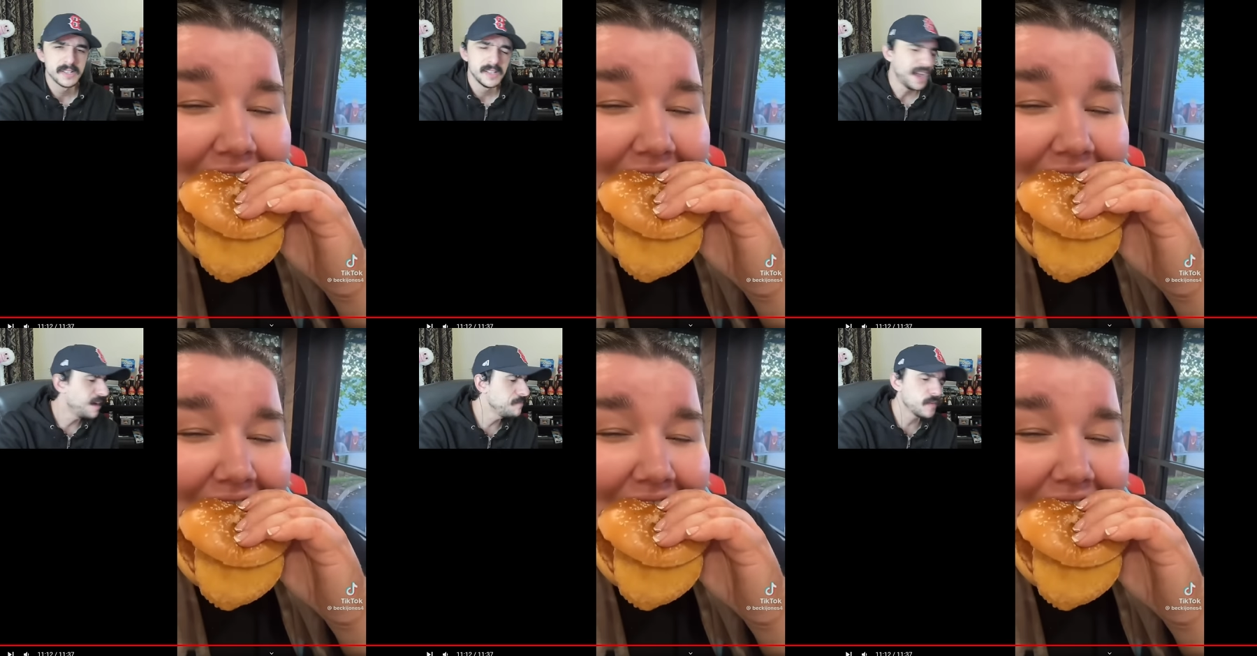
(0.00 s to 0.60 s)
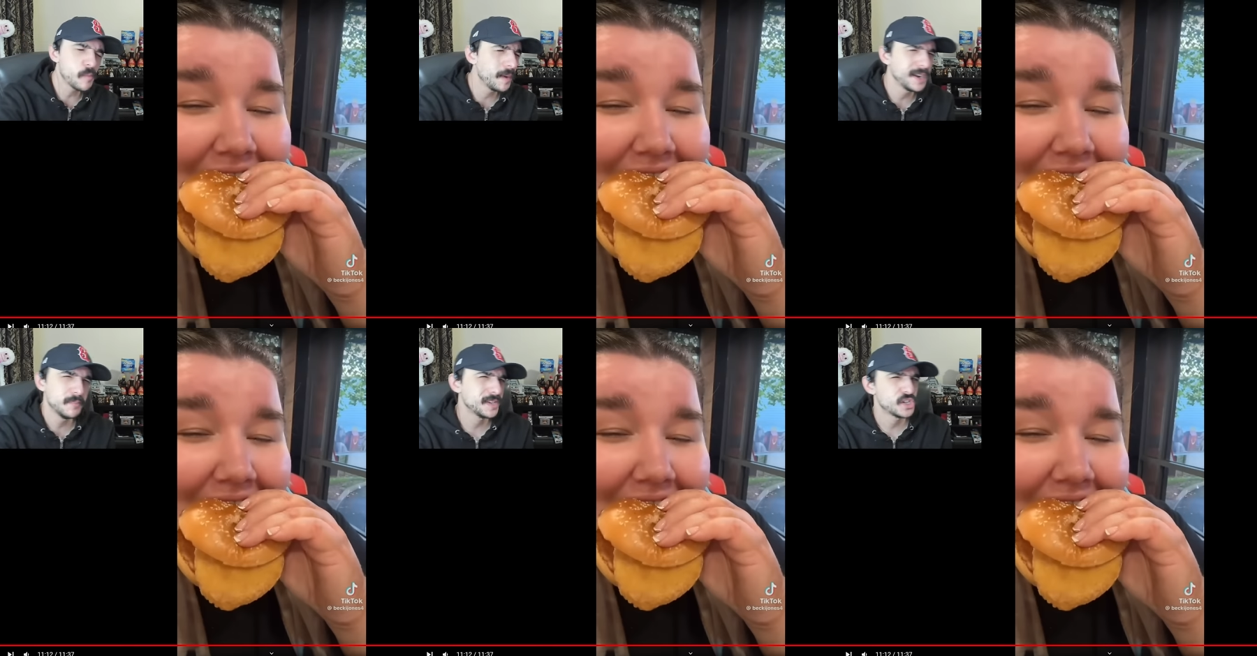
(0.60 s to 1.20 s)
Speaker 1: I'm never buying a
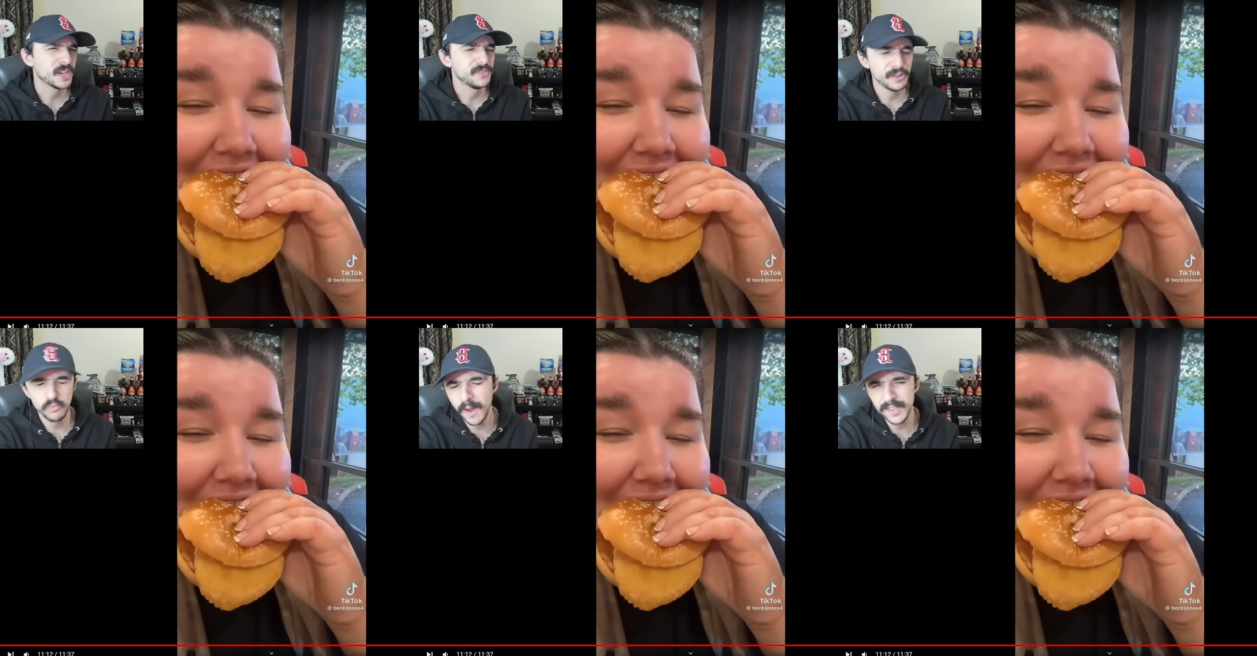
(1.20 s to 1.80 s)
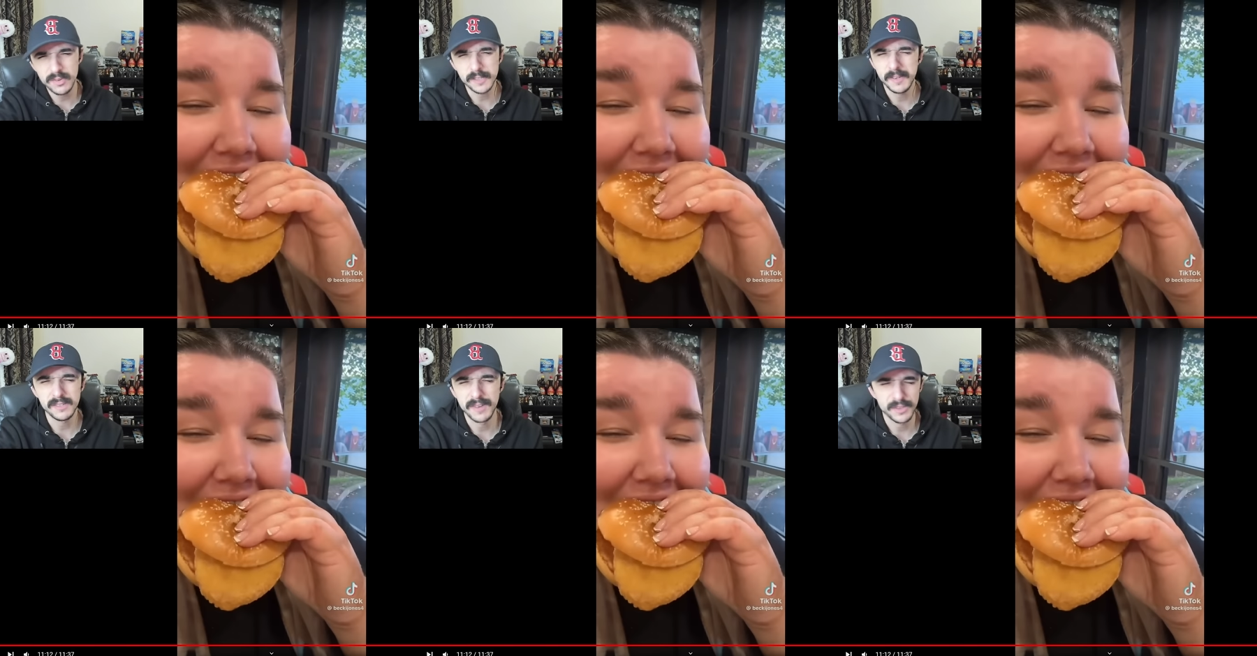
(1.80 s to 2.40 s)
McChicken. They're way too
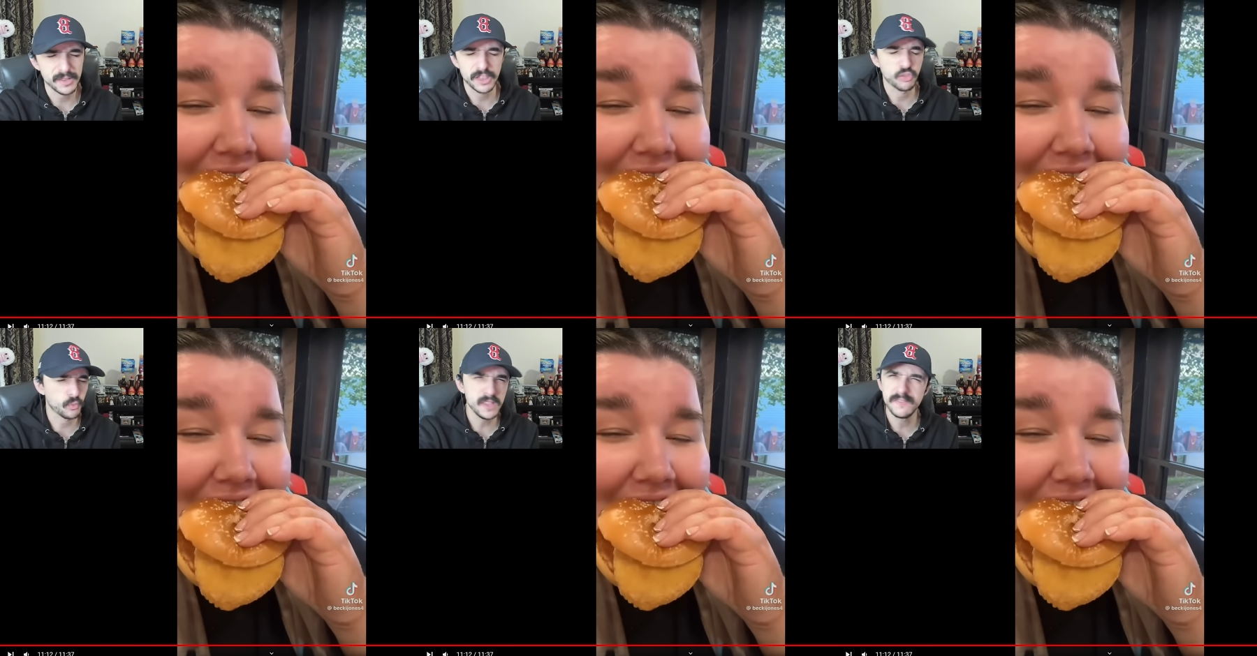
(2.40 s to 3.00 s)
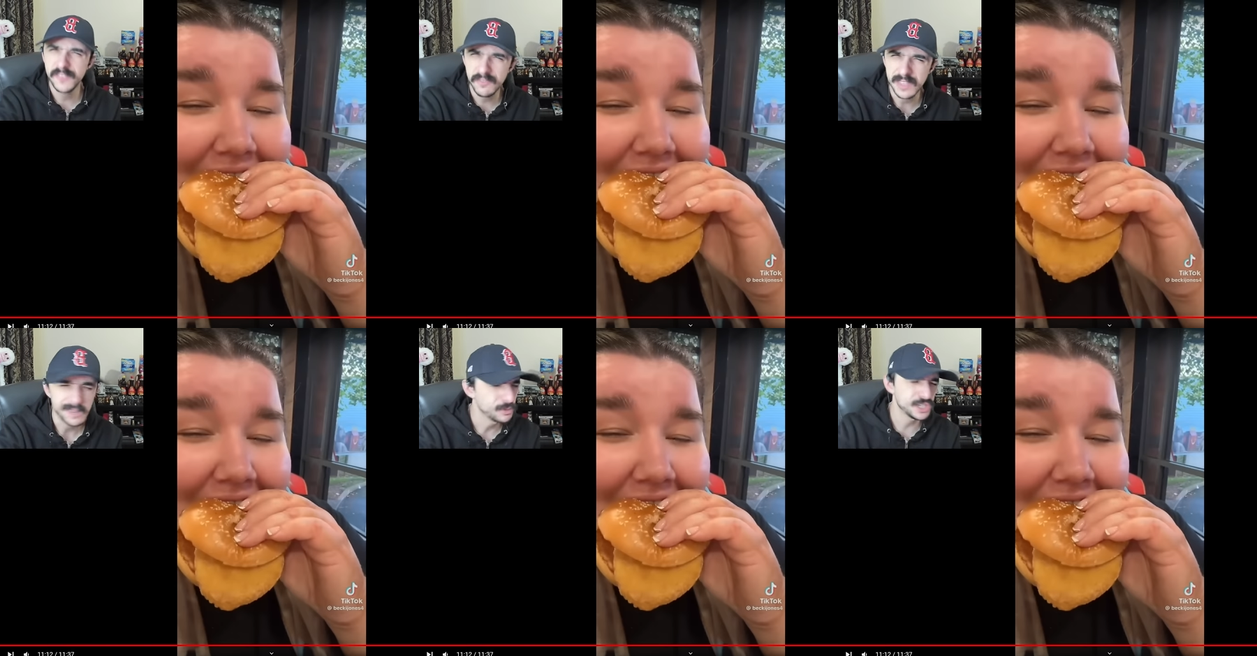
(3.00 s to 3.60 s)
expensive now. They're like $3.50,
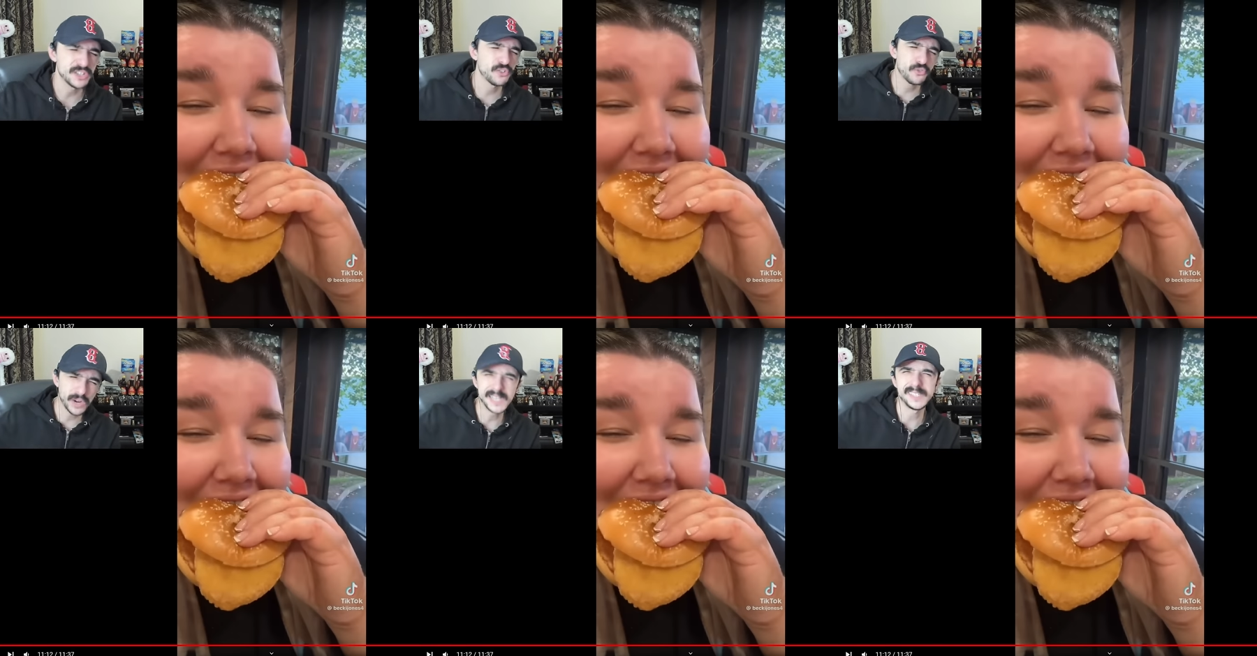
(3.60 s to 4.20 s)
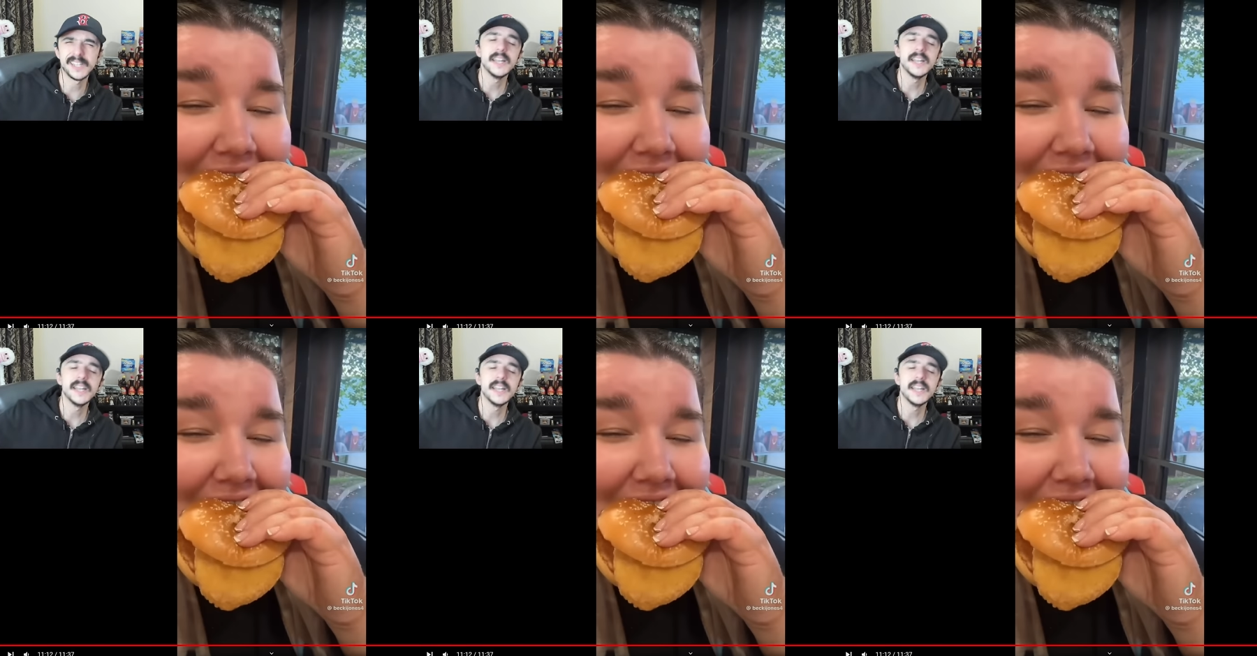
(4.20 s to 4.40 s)
which is crazy.